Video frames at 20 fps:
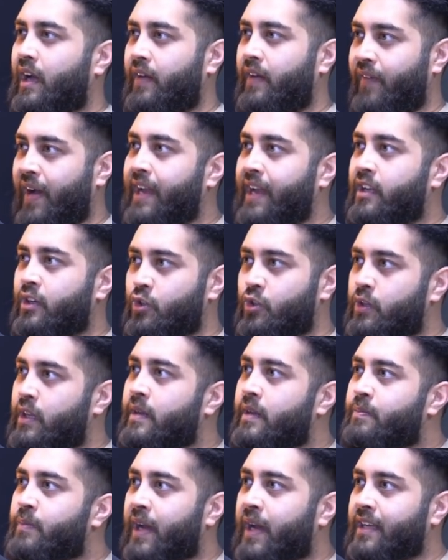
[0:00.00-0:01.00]
I've had a
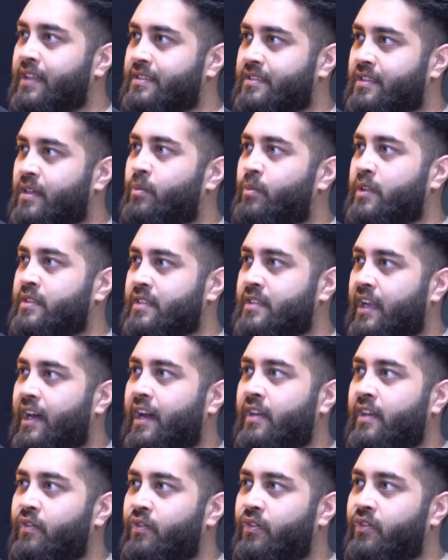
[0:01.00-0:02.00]
good impact in someone's
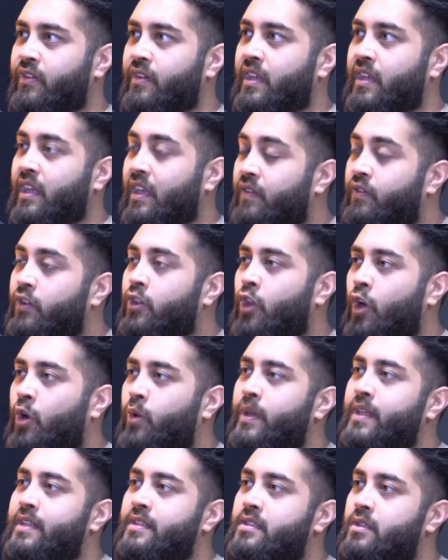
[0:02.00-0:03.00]
life, even
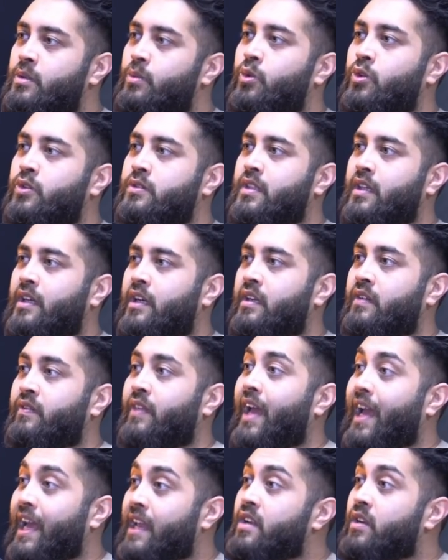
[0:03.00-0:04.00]
though it's towards the kind
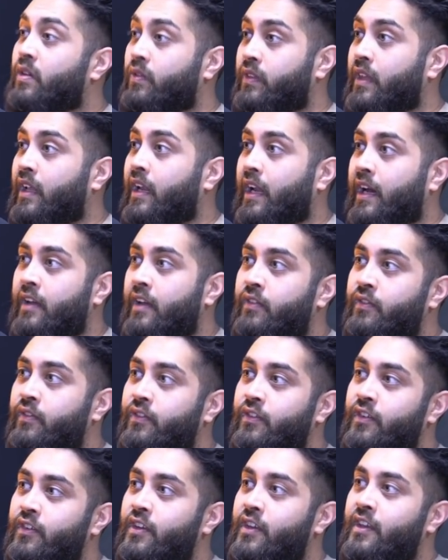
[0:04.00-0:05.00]
of the end of their
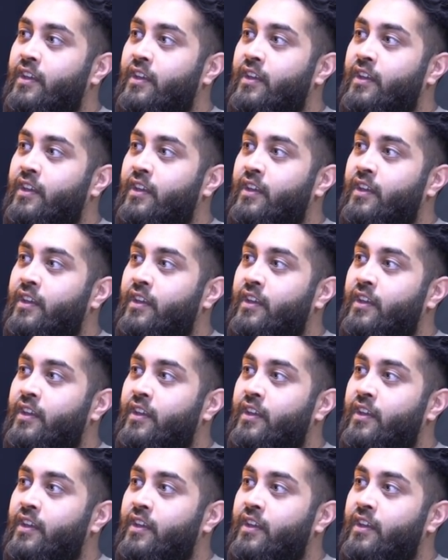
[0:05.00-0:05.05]
life.